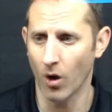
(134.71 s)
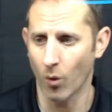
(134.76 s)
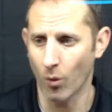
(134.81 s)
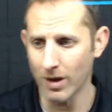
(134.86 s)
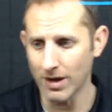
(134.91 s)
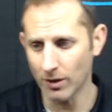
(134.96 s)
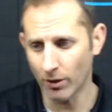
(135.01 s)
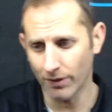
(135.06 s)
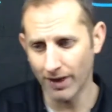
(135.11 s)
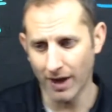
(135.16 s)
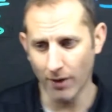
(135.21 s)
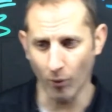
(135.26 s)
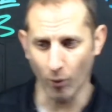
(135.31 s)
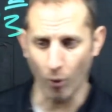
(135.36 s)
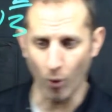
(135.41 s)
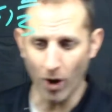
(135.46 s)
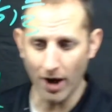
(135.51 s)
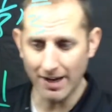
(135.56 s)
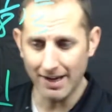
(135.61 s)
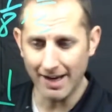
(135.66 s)
we know that
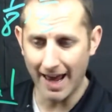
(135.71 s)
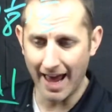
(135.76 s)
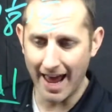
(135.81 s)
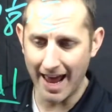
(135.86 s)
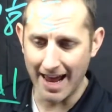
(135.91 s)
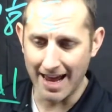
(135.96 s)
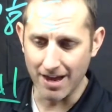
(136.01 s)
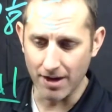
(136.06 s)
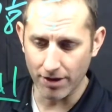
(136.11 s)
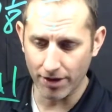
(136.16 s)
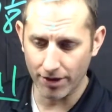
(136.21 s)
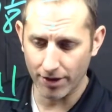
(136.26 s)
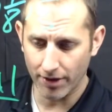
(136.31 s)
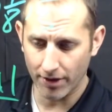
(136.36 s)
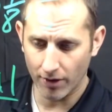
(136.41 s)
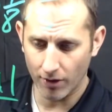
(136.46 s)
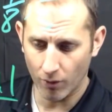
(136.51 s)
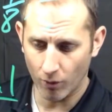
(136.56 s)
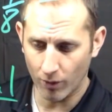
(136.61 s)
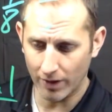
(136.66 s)
1/8
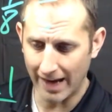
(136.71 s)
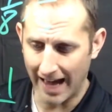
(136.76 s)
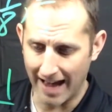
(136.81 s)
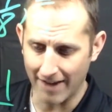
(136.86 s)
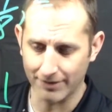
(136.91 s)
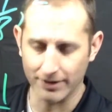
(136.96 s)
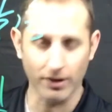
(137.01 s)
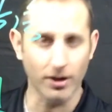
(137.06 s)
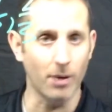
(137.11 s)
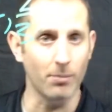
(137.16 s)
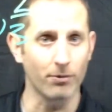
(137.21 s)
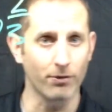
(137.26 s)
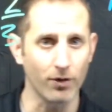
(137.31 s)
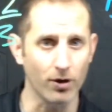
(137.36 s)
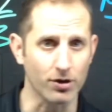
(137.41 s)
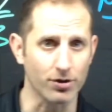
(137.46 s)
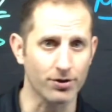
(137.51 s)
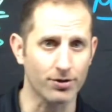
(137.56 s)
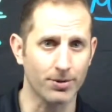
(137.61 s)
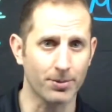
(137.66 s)
would have to come
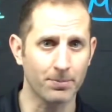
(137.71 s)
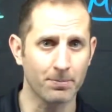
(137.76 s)
first.